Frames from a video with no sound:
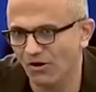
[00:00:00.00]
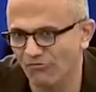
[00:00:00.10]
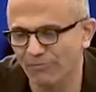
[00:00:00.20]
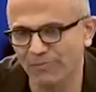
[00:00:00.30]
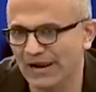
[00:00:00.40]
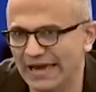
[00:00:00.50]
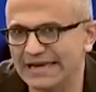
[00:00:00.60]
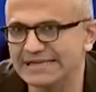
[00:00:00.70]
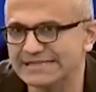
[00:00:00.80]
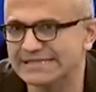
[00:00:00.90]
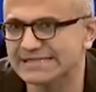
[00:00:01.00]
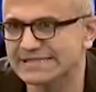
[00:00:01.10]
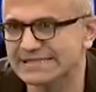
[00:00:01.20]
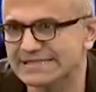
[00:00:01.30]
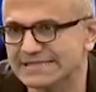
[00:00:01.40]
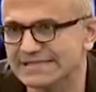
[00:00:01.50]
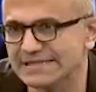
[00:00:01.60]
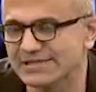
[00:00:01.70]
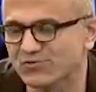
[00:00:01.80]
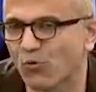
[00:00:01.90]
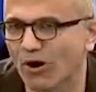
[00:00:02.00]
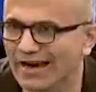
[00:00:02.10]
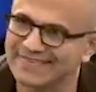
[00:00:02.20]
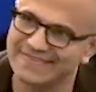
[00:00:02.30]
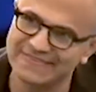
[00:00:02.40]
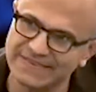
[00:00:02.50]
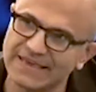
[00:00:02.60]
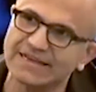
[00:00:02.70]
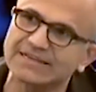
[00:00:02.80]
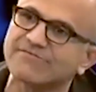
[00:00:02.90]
of a place is what I think